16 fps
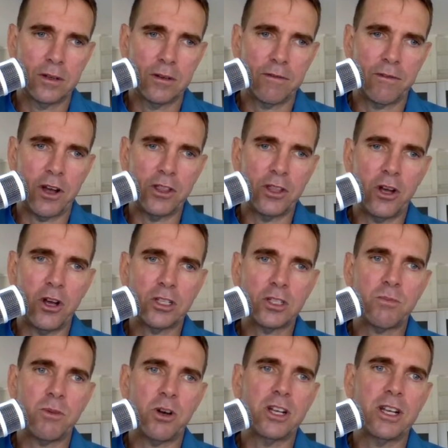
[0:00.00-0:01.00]
find the
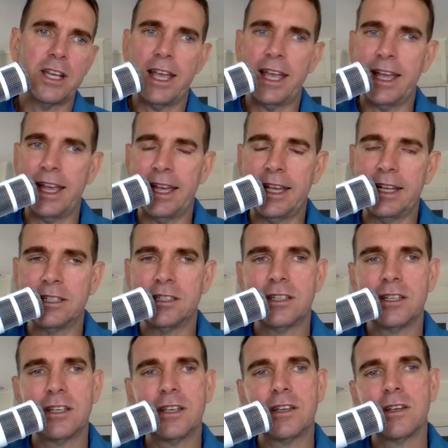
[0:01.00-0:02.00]
hotspot, and
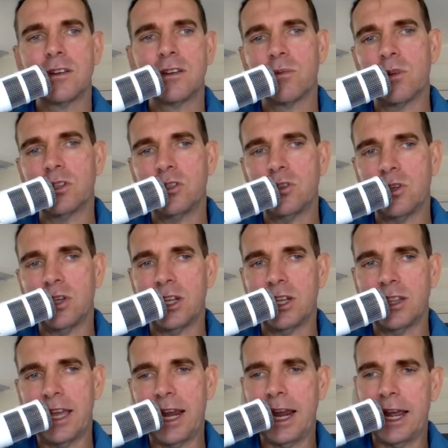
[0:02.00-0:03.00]
once you get
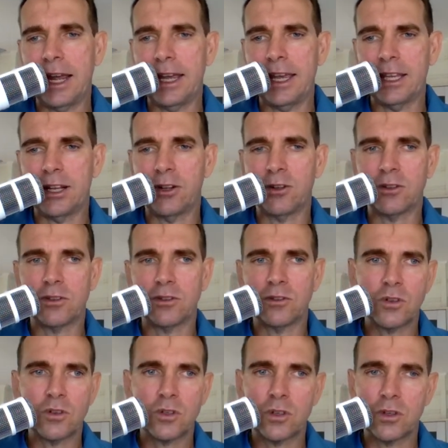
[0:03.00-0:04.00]
in there, it'll
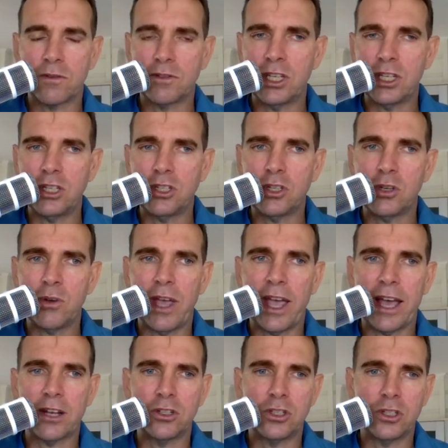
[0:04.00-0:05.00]
sort of teach you
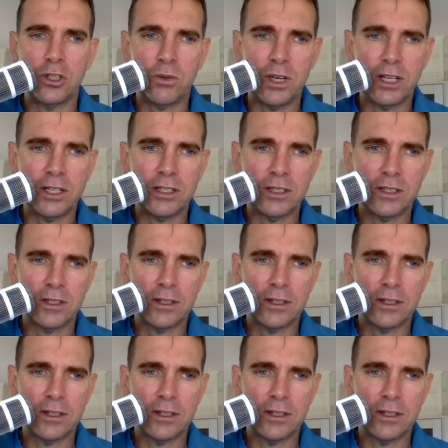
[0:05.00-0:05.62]
how to do it